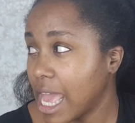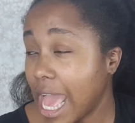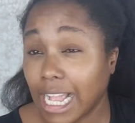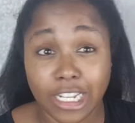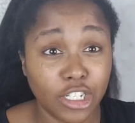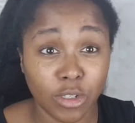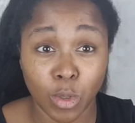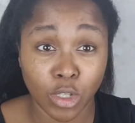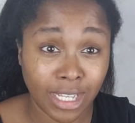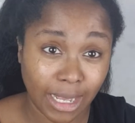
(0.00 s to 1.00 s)
I can
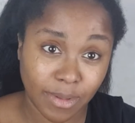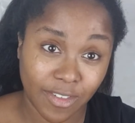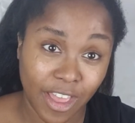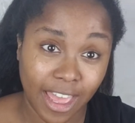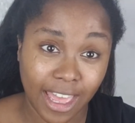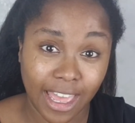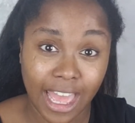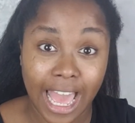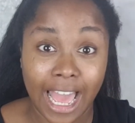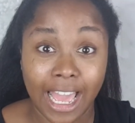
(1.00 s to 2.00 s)
do all types of
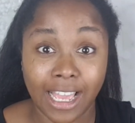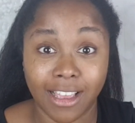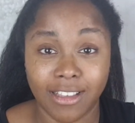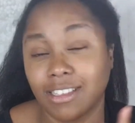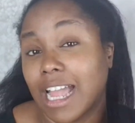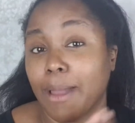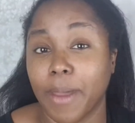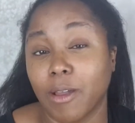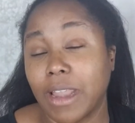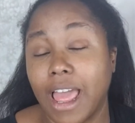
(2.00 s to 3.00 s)
hair. I dye
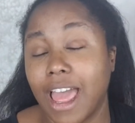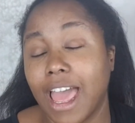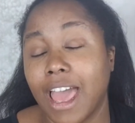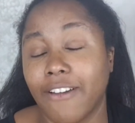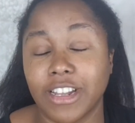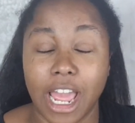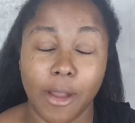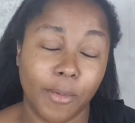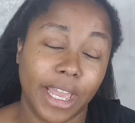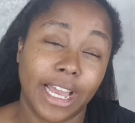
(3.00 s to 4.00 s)
my own hair, I
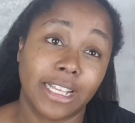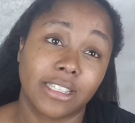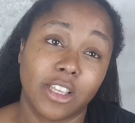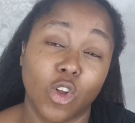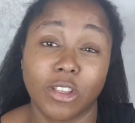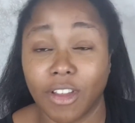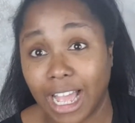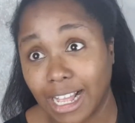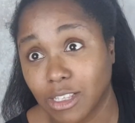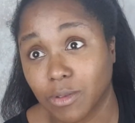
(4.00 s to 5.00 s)
dye wigs, all different
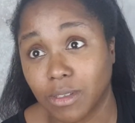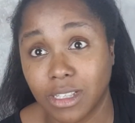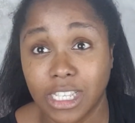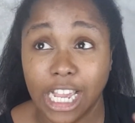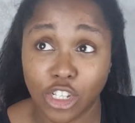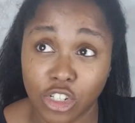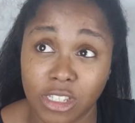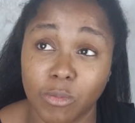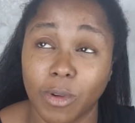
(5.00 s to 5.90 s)
kinds of textures in